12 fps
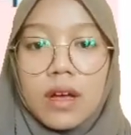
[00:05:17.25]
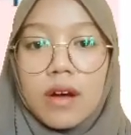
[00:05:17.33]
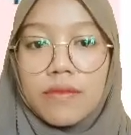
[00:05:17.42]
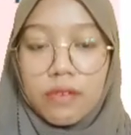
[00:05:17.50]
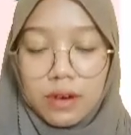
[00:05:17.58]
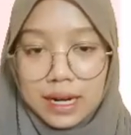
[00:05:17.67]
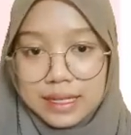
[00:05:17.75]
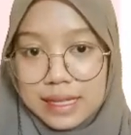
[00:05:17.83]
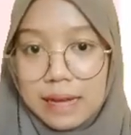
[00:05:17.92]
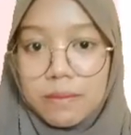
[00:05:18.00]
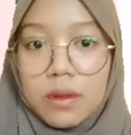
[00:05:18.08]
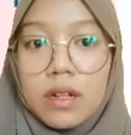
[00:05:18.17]
For
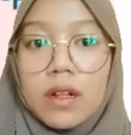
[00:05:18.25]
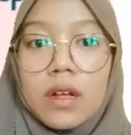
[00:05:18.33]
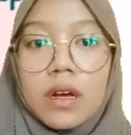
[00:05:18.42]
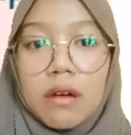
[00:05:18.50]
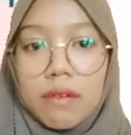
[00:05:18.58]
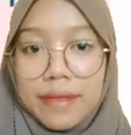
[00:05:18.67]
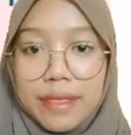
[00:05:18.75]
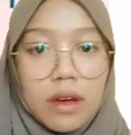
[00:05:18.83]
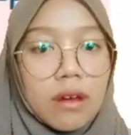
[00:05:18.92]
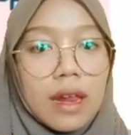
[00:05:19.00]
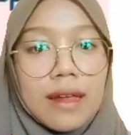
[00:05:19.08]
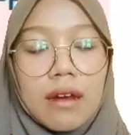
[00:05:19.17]
example, with
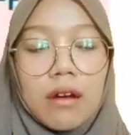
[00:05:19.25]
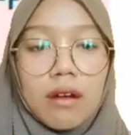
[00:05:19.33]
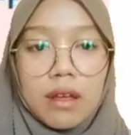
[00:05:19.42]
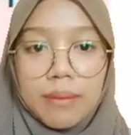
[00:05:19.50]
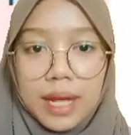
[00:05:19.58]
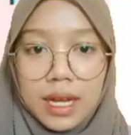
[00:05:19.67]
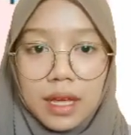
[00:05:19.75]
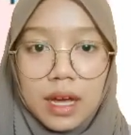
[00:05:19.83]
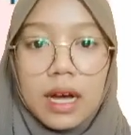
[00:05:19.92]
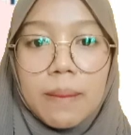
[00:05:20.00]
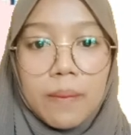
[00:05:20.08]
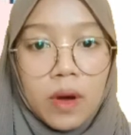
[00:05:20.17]
online learning
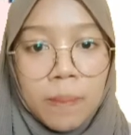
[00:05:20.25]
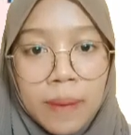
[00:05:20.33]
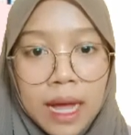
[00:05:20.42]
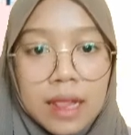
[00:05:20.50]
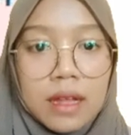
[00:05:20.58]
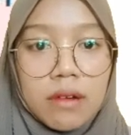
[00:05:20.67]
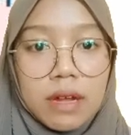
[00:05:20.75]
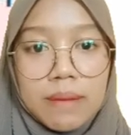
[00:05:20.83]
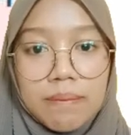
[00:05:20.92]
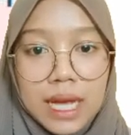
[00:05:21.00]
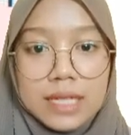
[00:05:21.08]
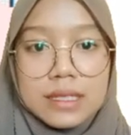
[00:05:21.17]
media, mobile
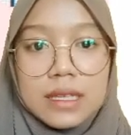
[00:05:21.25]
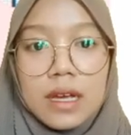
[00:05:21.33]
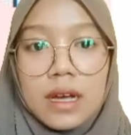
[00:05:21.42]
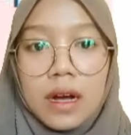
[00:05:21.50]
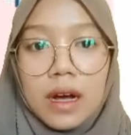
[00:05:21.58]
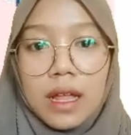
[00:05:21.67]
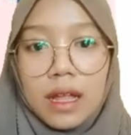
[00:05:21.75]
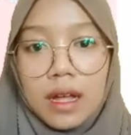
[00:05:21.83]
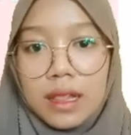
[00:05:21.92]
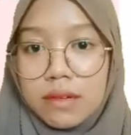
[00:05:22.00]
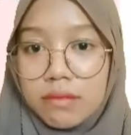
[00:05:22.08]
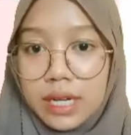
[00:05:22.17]
learning-based
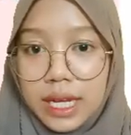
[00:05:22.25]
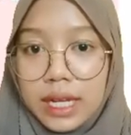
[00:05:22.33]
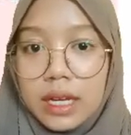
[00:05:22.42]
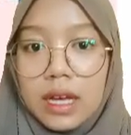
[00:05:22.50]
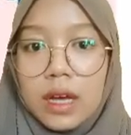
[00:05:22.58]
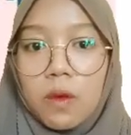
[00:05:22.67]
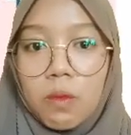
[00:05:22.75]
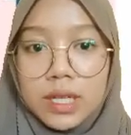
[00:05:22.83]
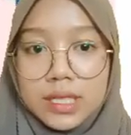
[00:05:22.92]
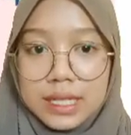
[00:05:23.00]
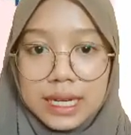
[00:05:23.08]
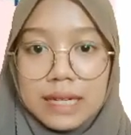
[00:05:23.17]
learning,
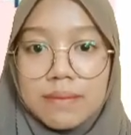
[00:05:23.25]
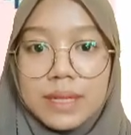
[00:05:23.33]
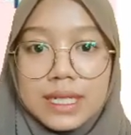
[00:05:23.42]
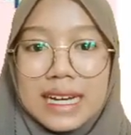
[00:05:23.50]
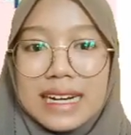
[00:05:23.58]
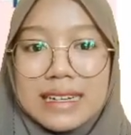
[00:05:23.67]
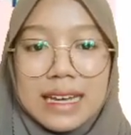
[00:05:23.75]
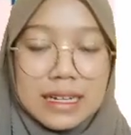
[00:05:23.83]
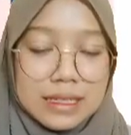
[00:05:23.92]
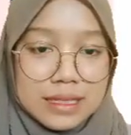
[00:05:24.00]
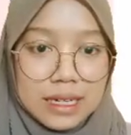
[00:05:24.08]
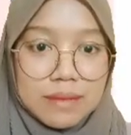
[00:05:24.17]
which can be done
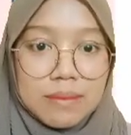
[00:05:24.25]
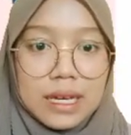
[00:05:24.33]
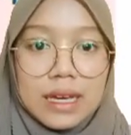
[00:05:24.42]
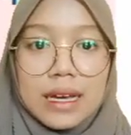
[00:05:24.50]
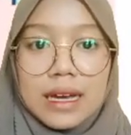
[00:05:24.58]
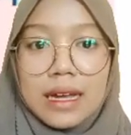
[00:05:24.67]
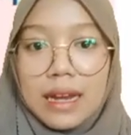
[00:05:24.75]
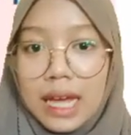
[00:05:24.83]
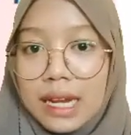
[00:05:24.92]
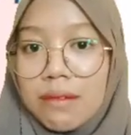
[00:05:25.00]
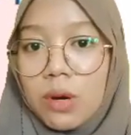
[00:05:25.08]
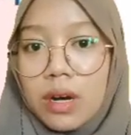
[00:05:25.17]
anytime and
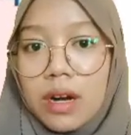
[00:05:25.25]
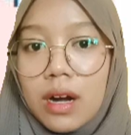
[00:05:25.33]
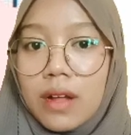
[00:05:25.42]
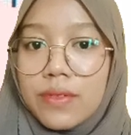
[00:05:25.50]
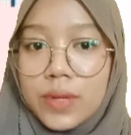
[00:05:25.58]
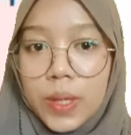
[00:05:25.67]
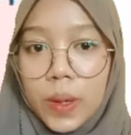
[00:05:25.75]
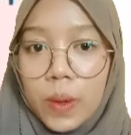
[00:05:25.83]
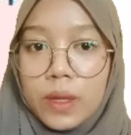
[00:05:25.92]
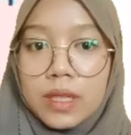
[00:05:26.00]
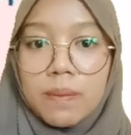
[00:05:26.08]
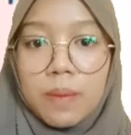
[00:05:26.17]
anywhere
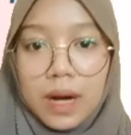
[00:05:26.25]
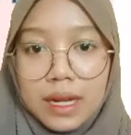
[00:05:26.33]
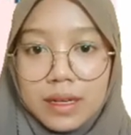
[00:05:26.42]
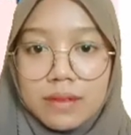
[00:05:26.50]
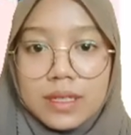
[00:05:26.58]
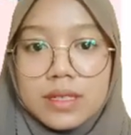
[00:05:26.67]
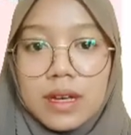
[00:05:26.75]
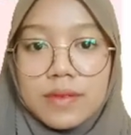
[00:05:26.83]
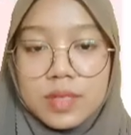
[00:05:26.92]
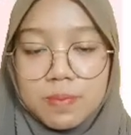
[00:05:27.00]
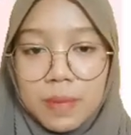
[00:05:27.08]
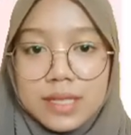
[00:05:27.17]
through the boundaries of
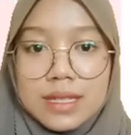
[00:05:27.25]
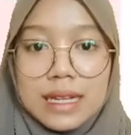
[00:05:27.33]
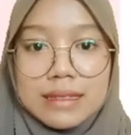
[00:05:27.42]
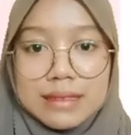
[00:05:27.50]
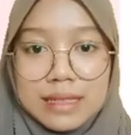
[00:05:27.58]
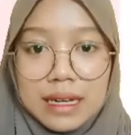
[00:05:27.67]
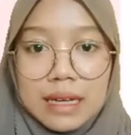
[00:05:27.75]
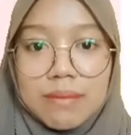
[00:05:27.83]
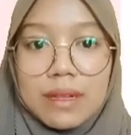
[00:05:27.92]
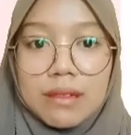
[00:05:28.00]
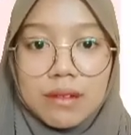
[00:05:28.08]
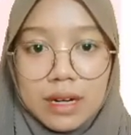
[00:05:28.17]
space and time,
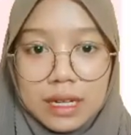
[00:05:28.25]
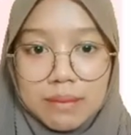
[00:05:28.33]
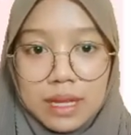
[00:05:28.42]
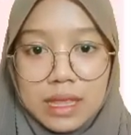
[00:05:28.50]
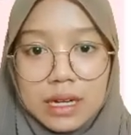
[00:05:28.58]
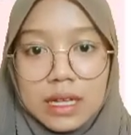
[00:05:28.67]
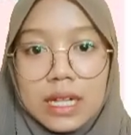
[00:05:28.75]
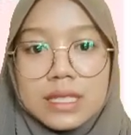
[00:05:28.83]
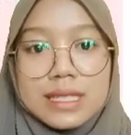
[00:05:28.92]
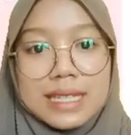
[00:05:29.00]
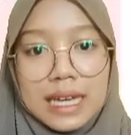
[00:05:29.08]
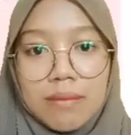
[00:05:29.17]
learning materials
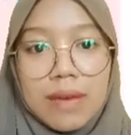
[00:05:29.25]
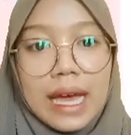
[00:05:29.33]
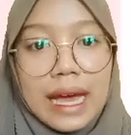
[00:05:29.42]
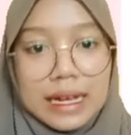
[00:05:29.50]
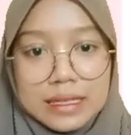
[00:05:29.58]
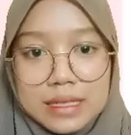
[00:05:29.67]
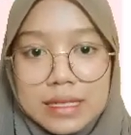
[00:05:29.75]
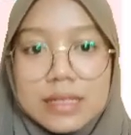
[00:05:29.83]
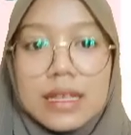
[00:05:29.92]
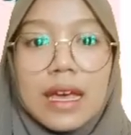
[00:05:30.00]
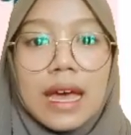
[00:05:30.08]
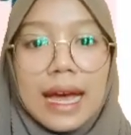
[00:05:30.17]
can be accessed
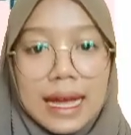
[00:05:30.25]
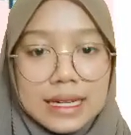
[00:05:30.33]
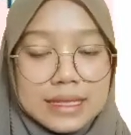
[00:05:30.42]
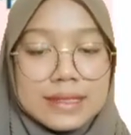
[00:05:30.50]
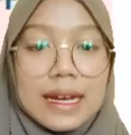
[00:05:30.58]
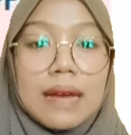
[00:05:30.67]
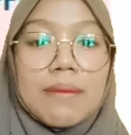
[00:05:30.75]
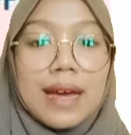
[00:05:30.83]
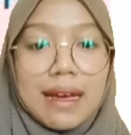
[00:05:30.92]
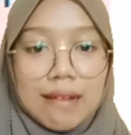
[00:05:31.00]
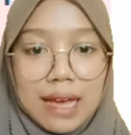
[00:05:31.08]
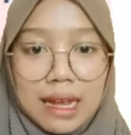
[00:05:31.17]
anytime
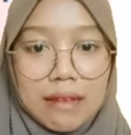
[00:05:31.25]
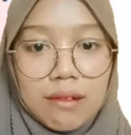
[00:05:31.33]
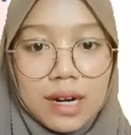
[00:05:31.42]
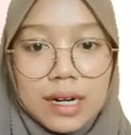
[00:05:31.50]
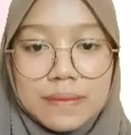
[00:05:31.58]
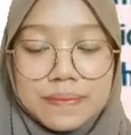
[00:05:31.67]
and anywhere.